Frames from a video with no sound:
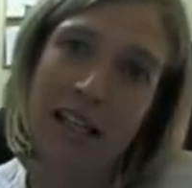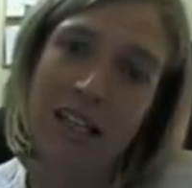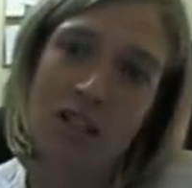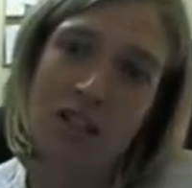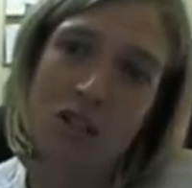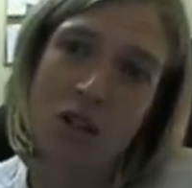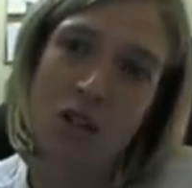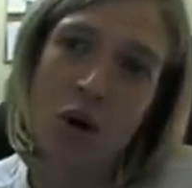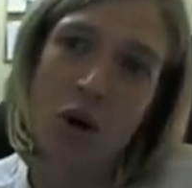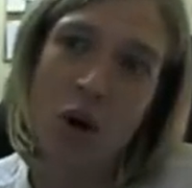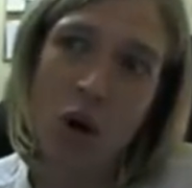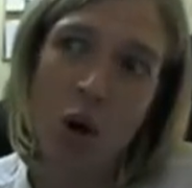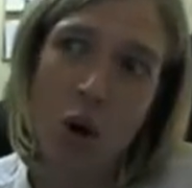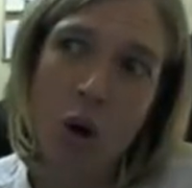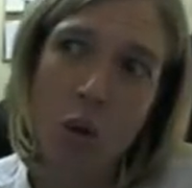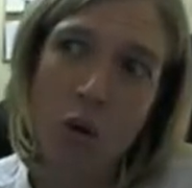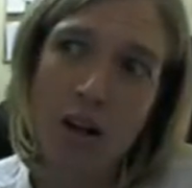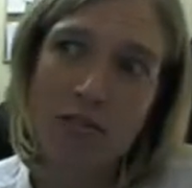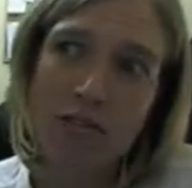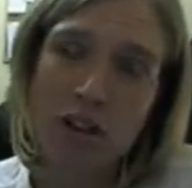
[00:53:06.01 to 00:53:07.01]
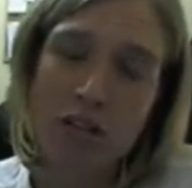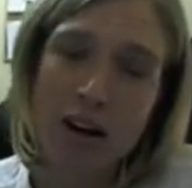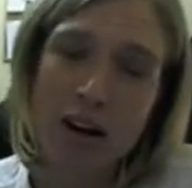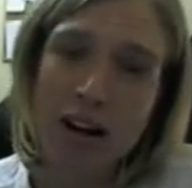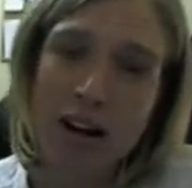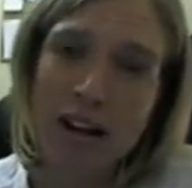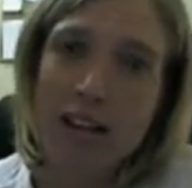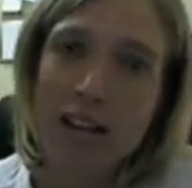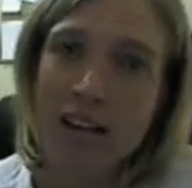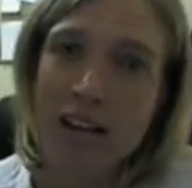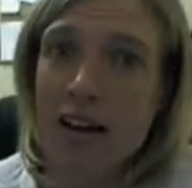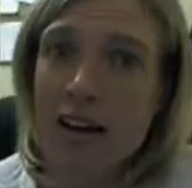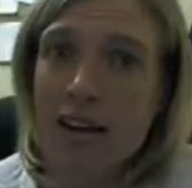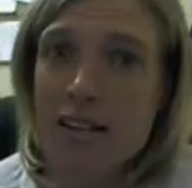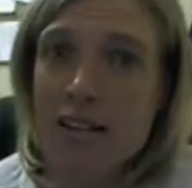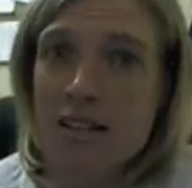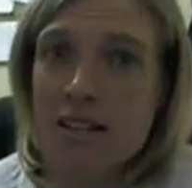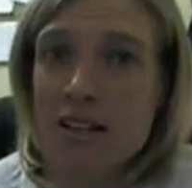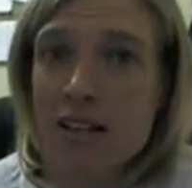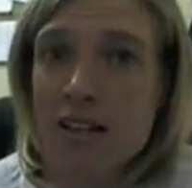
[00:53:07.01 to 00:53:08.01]
And so we have to
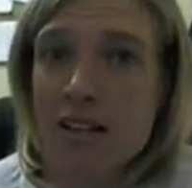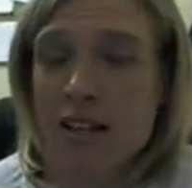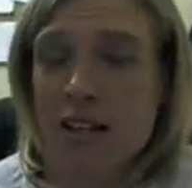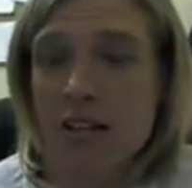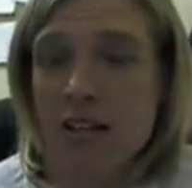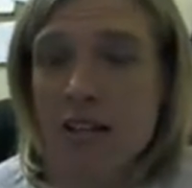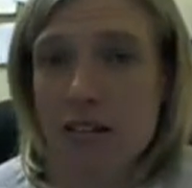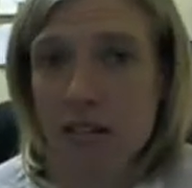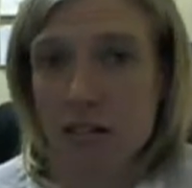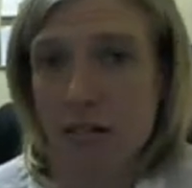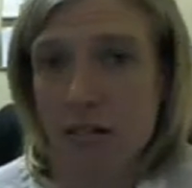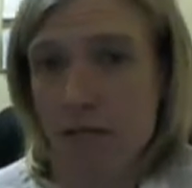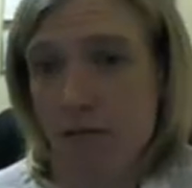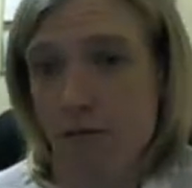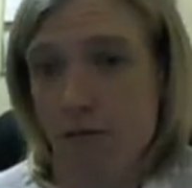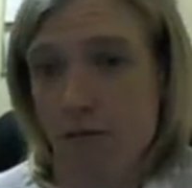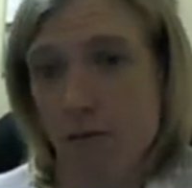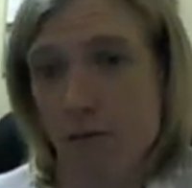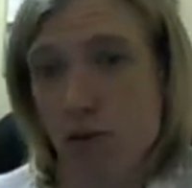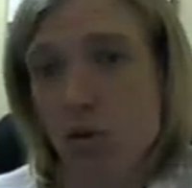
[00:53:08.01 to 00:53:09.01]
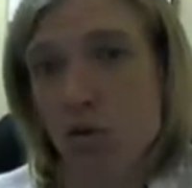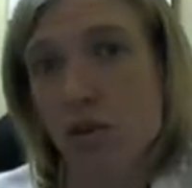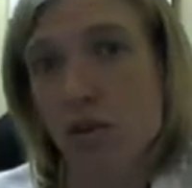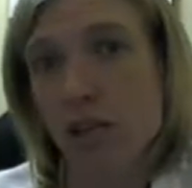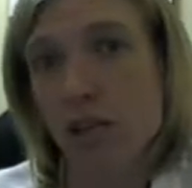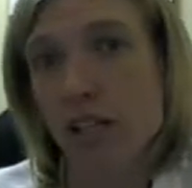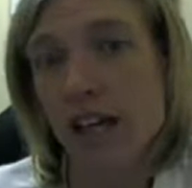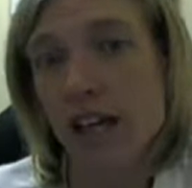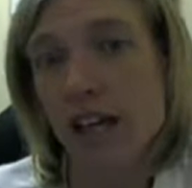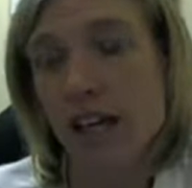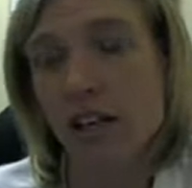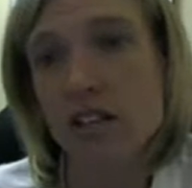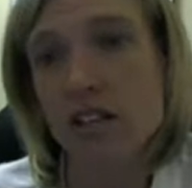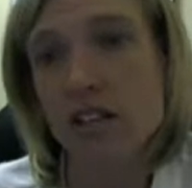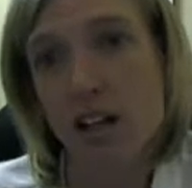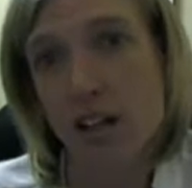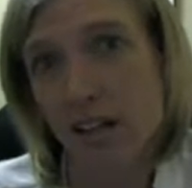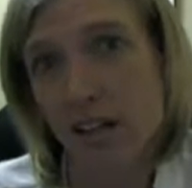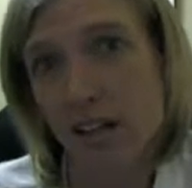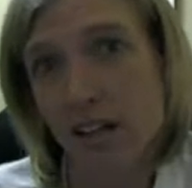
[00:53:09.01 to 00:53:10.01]
recognize that food retailers
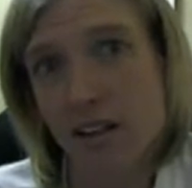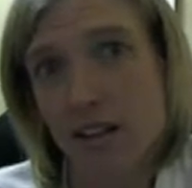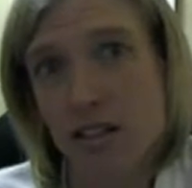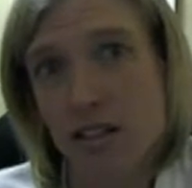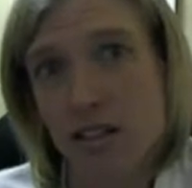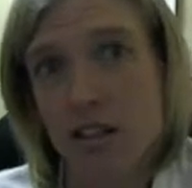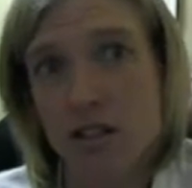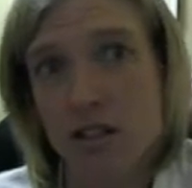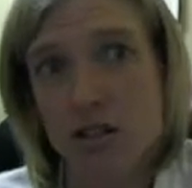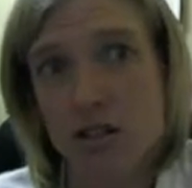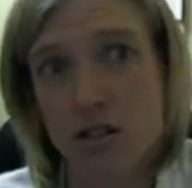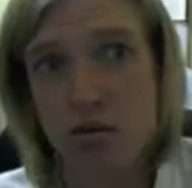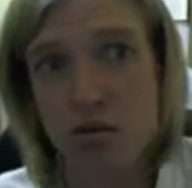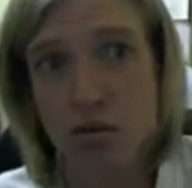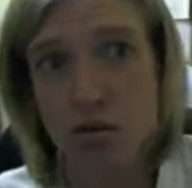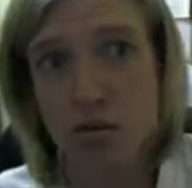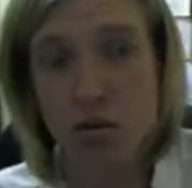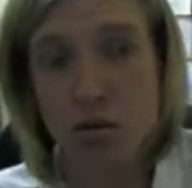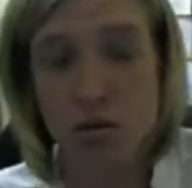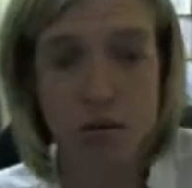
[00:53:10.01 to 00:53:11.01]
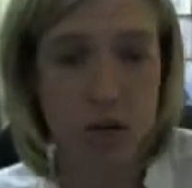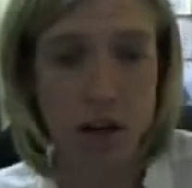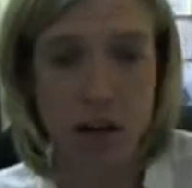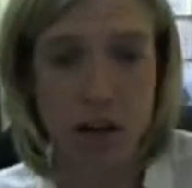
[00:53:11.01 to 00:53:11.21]
are in this to